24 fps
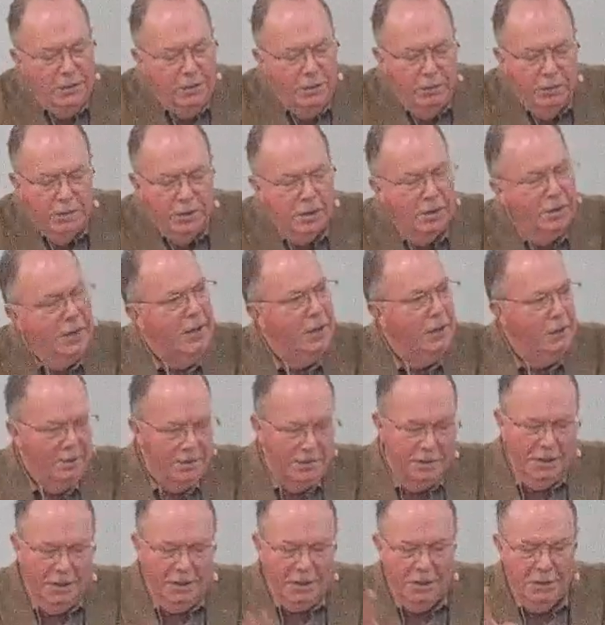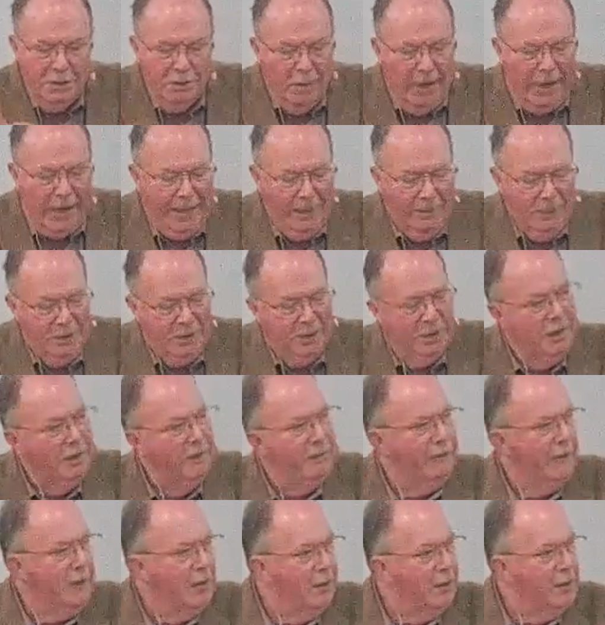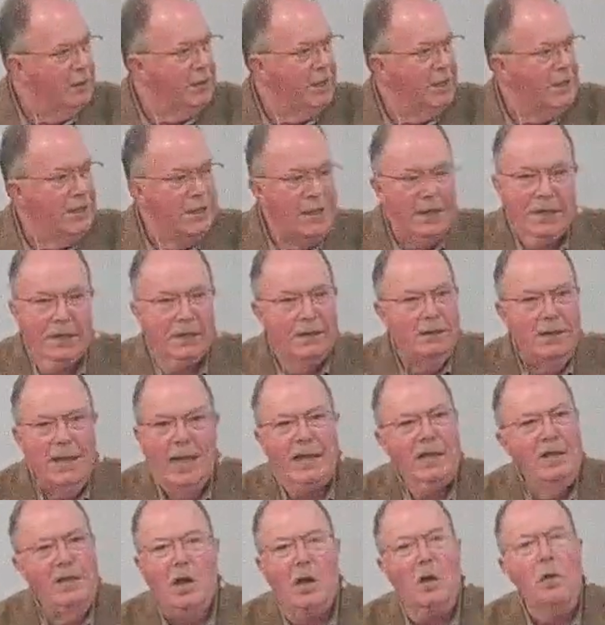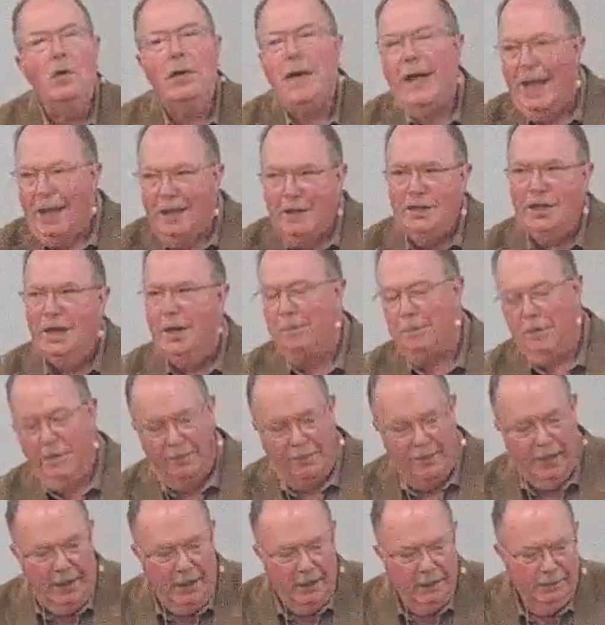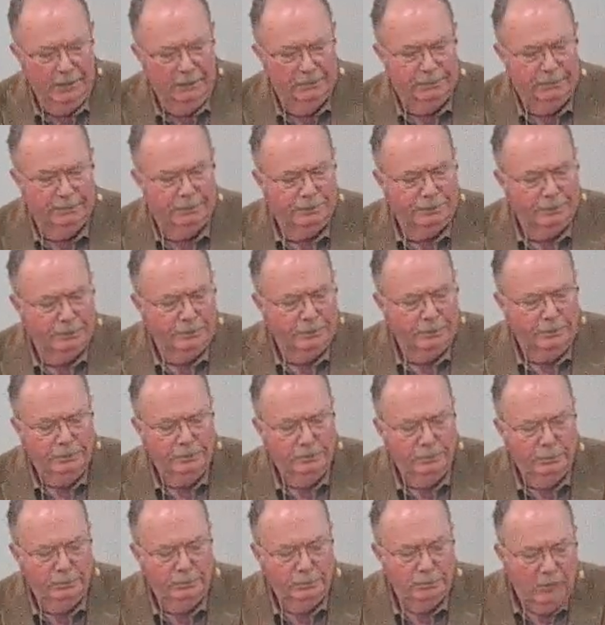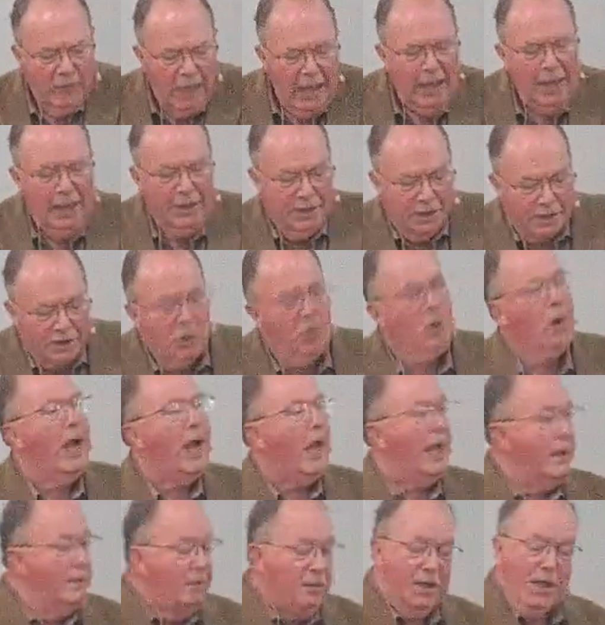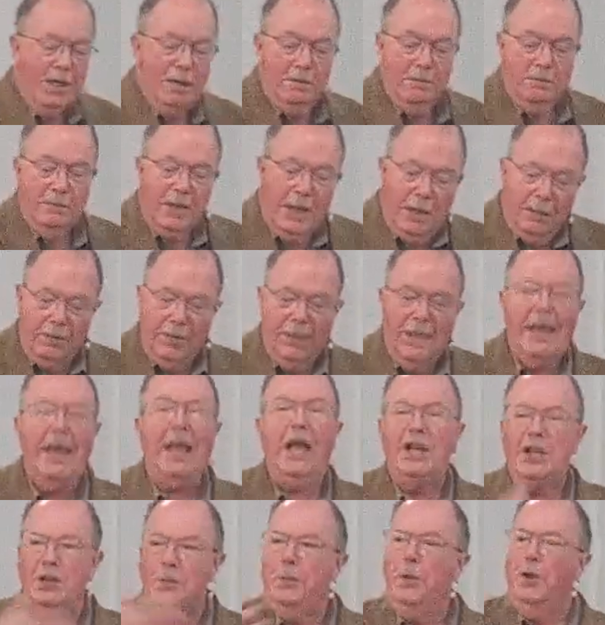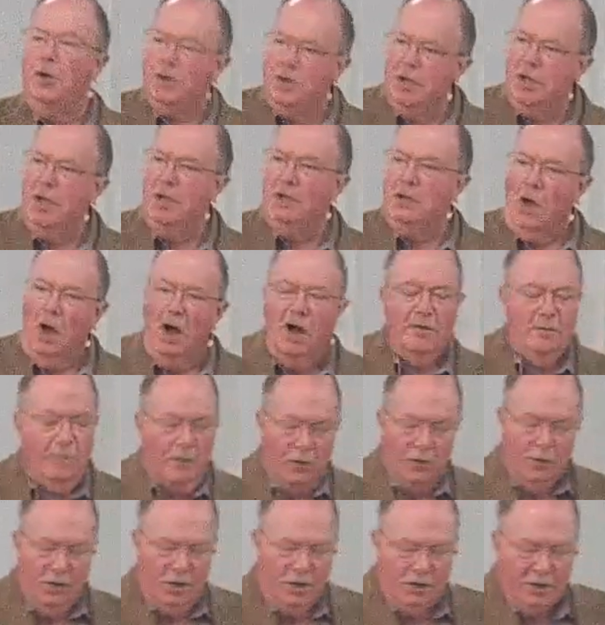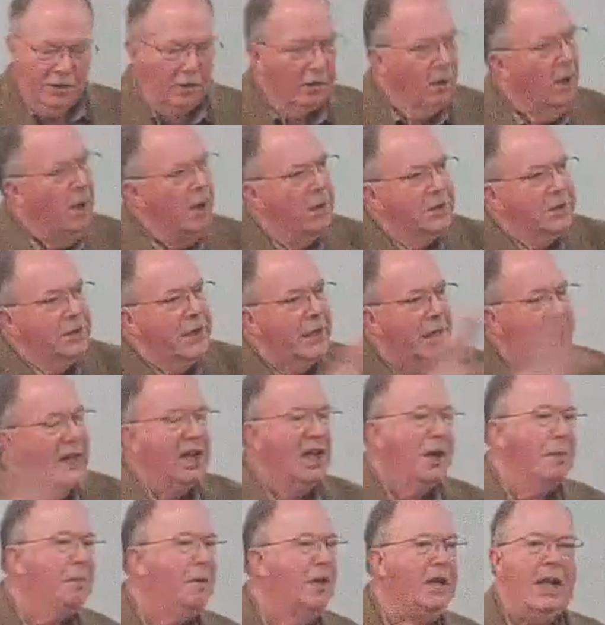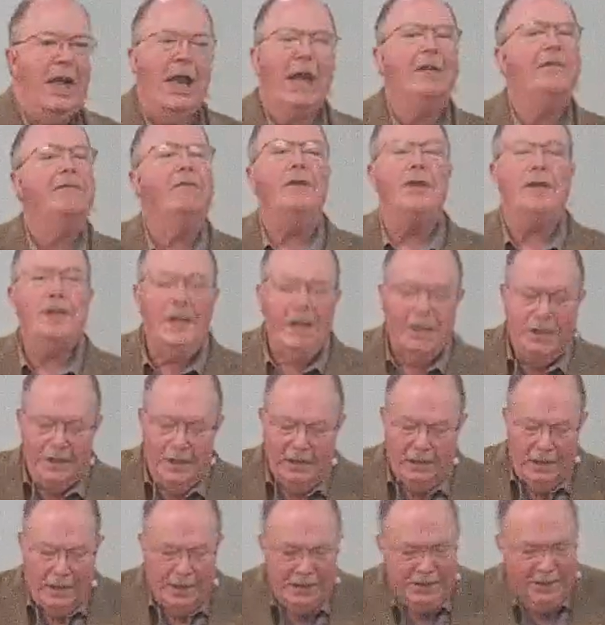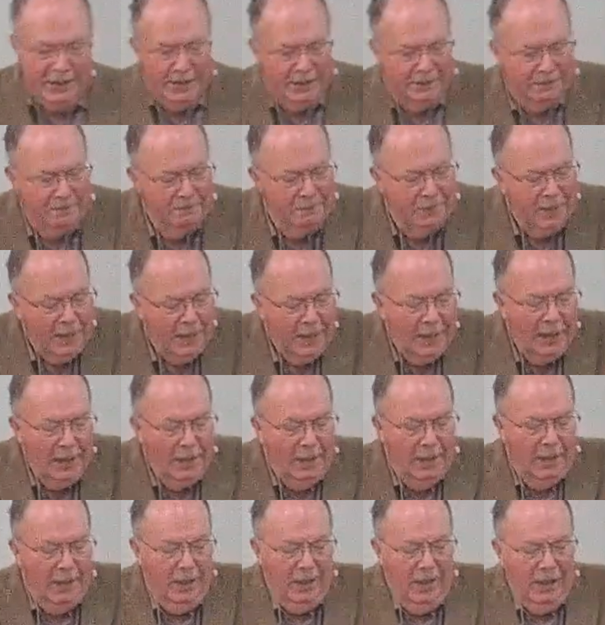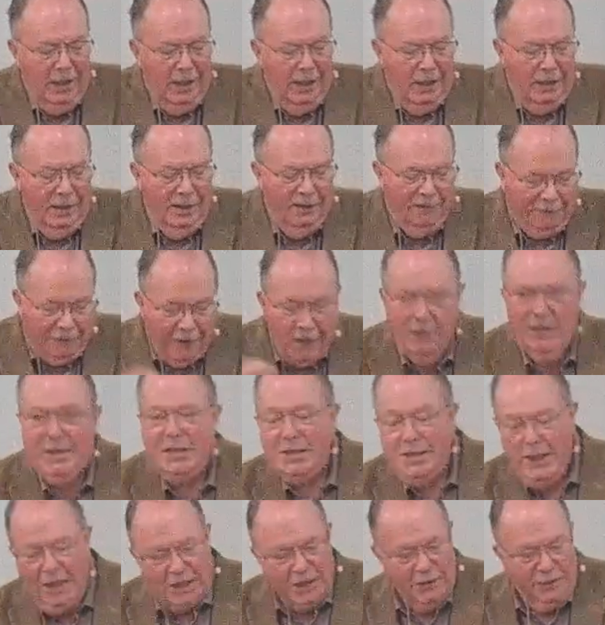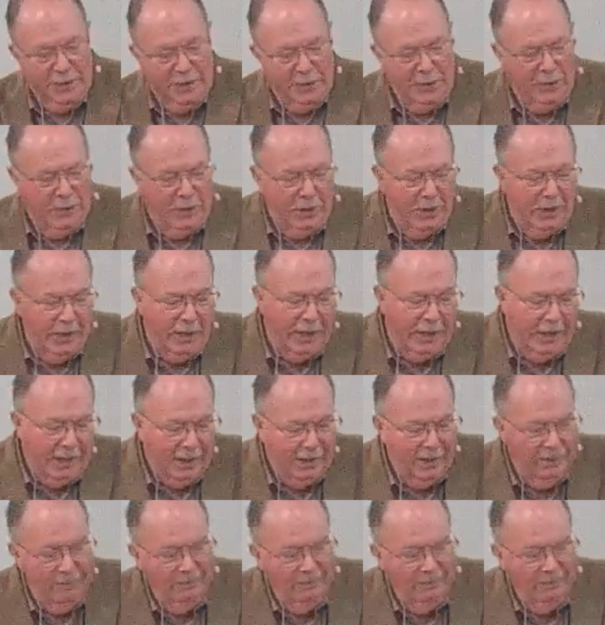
Jewish leaders, the scribes and the Pharisees, they, they had no concept of that. The scribes, they, they were the experts in the law of Moses. They're all studied up in everything the law said. The Pharisees were, they, were,